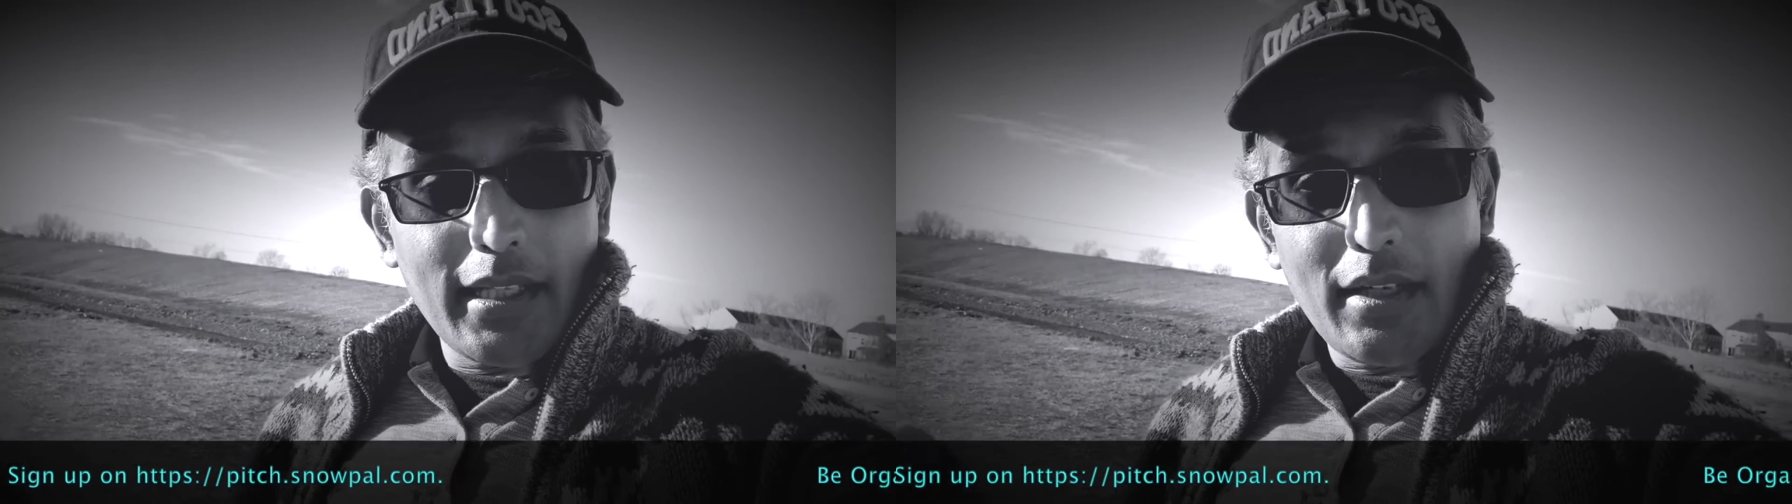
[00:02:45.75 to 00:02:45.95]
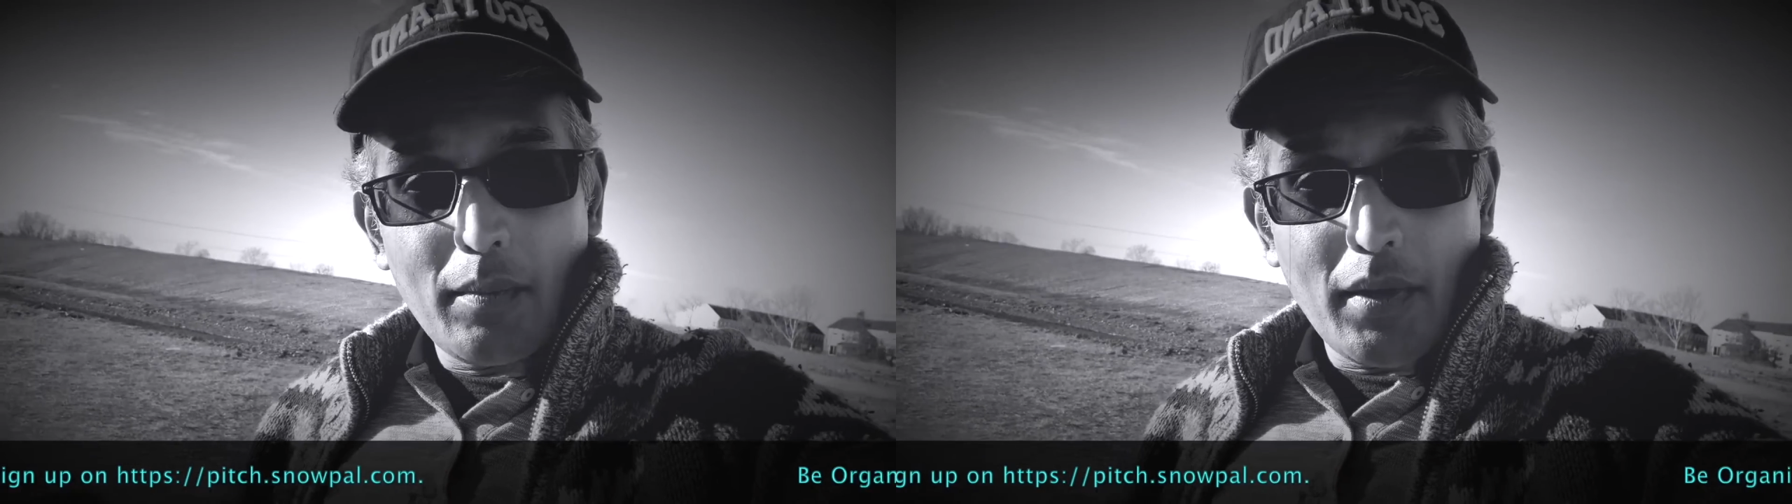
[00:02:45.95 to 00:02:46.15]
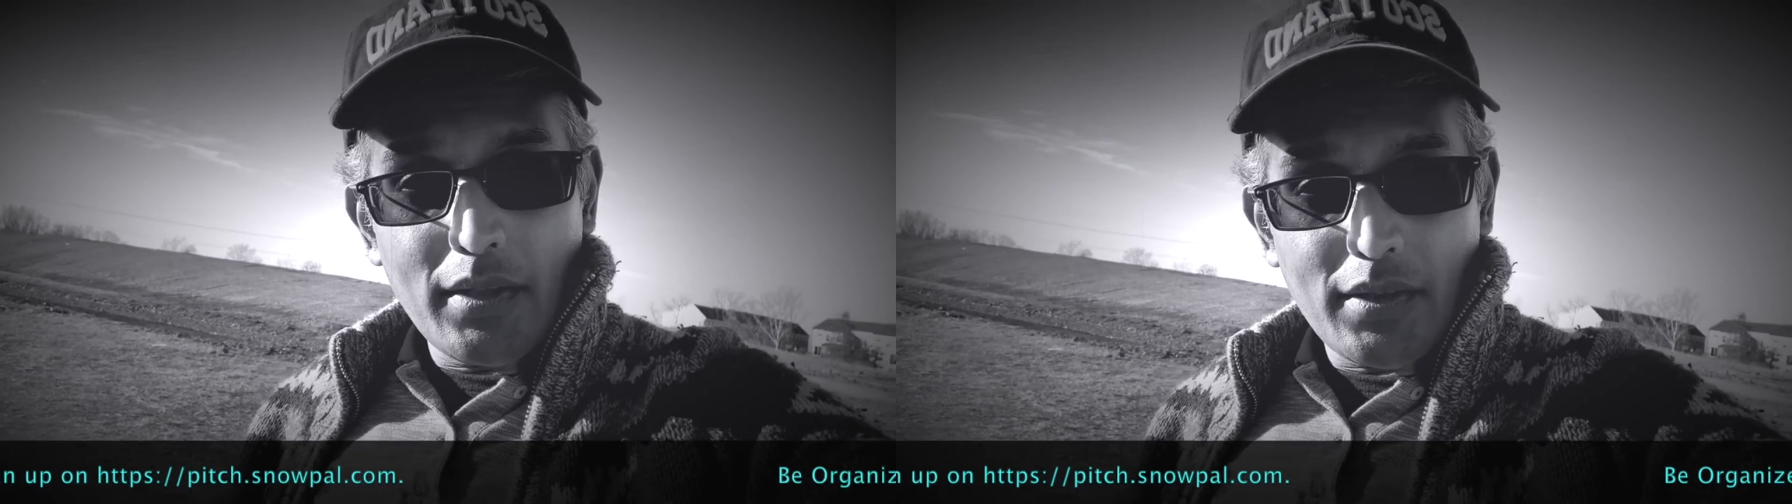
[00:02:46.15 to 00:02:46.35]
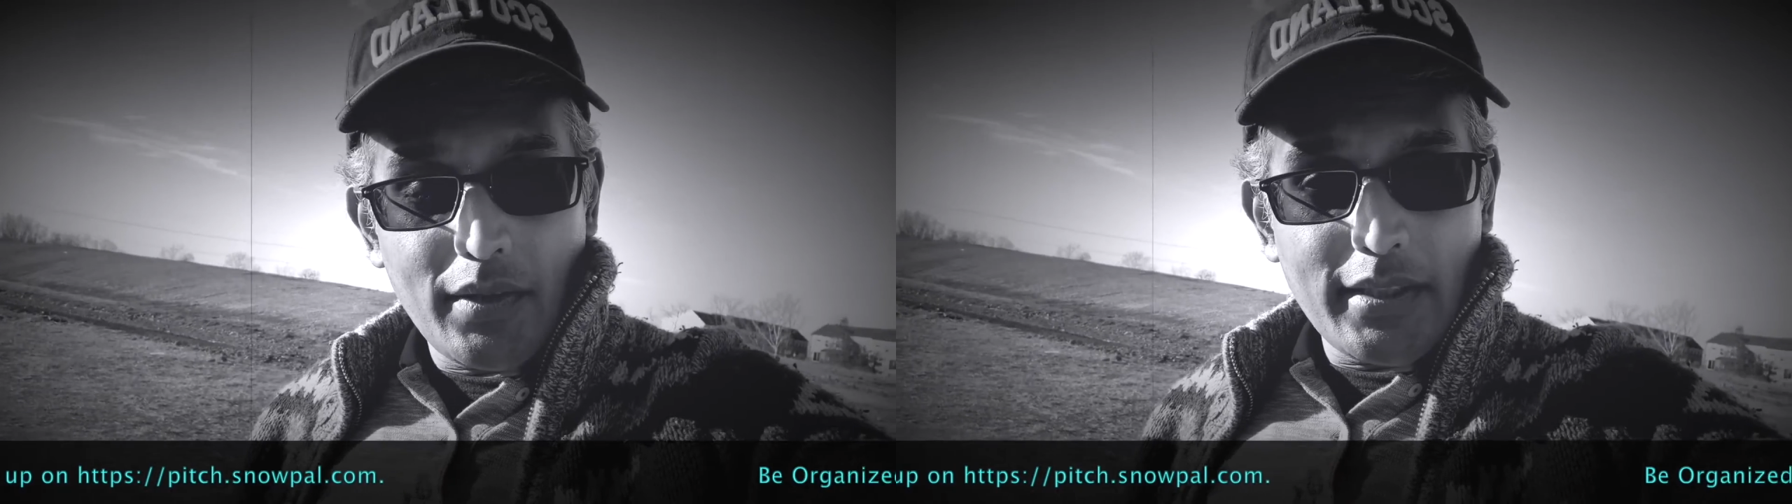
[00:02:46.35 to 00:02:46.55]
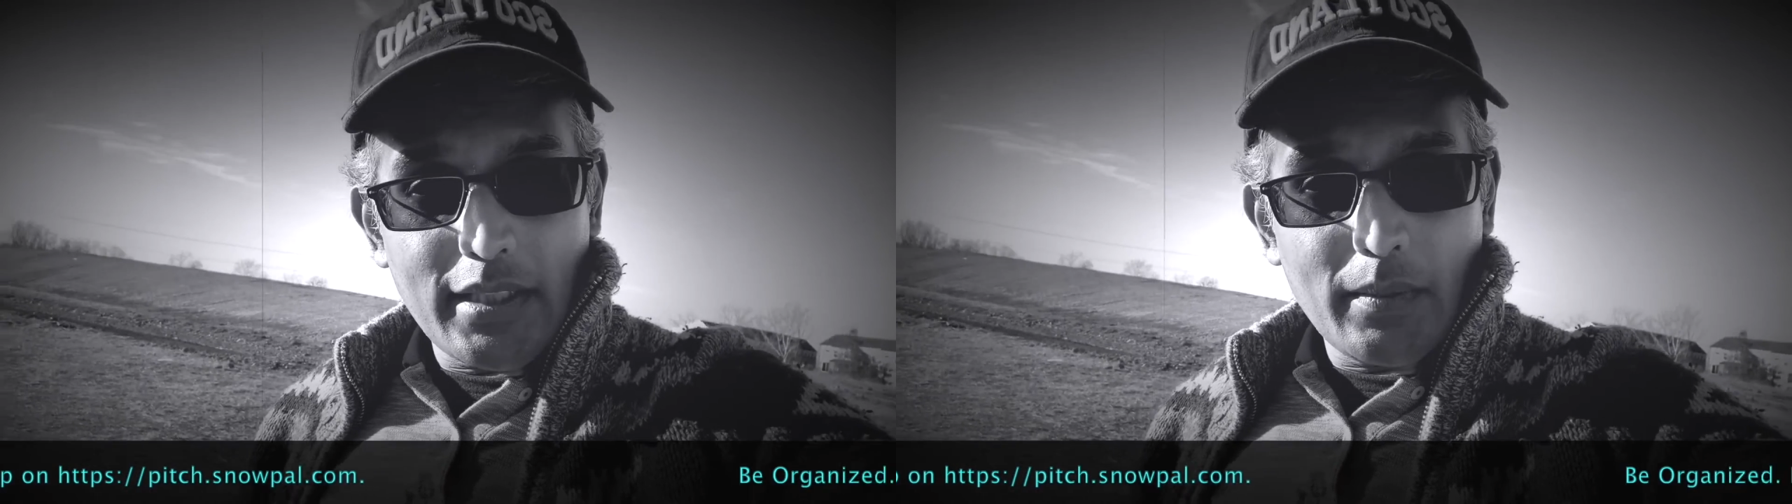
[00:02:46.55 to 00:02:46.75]
other
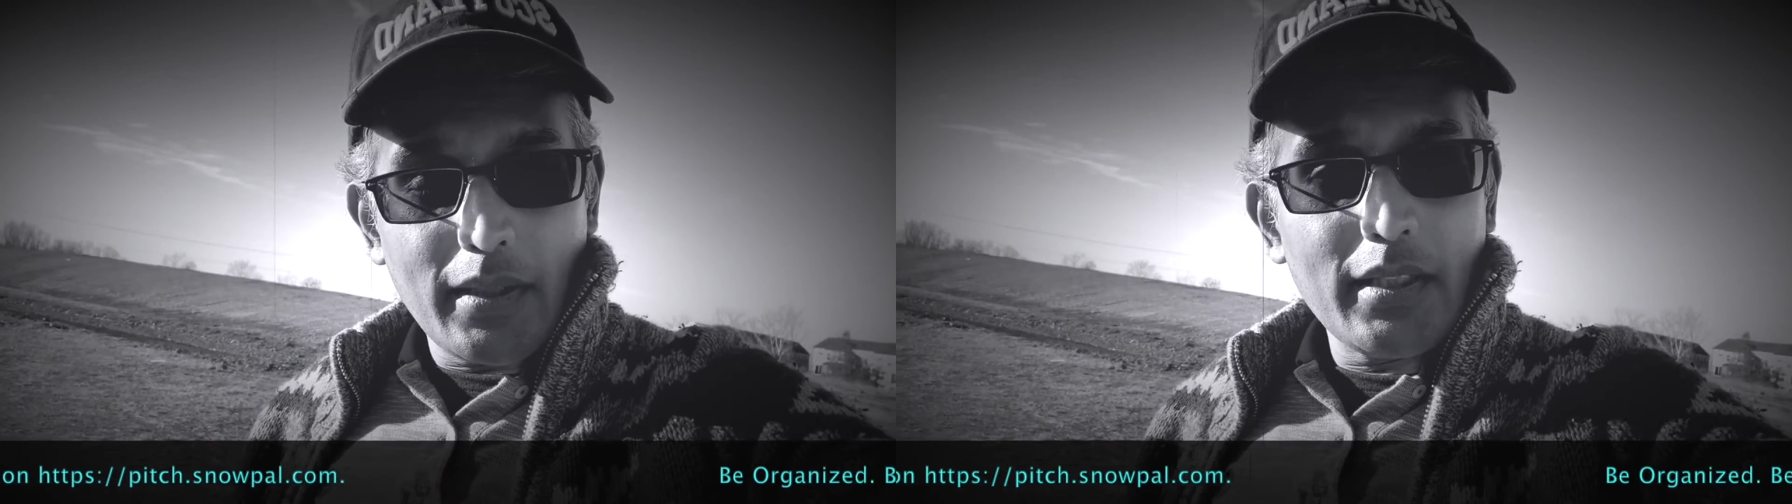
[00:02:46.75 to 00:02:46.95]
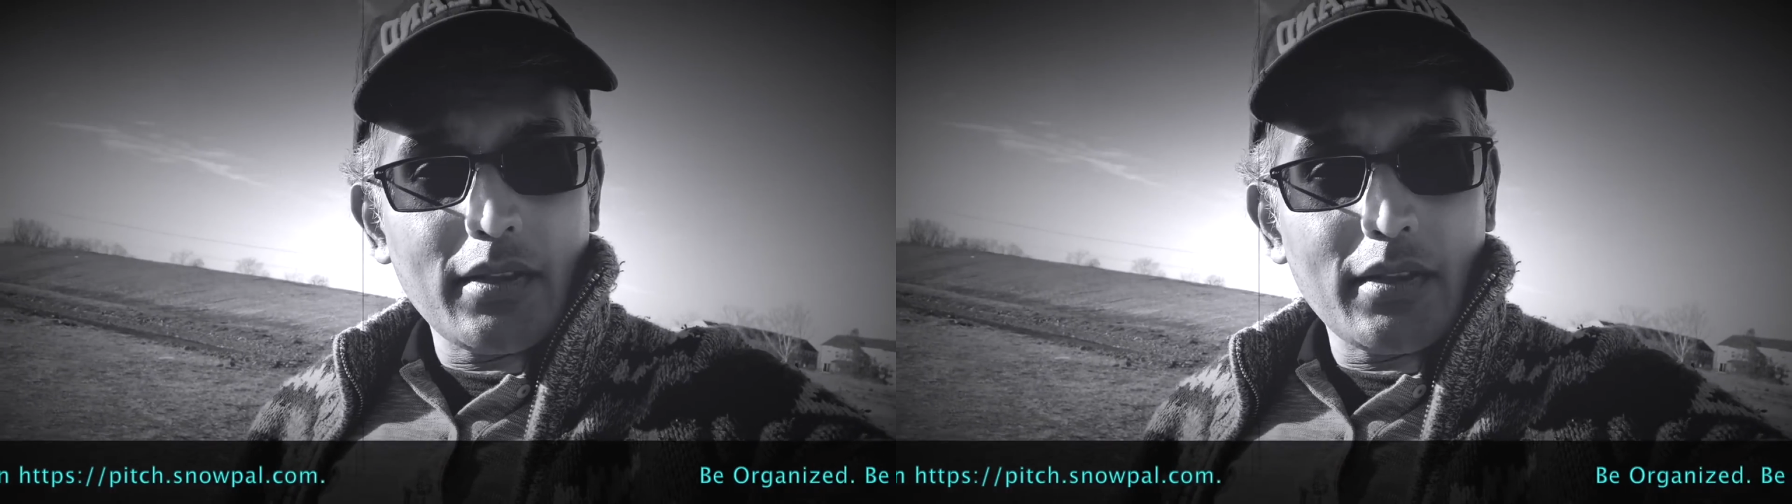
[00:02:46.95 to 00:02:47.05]
repositories as well.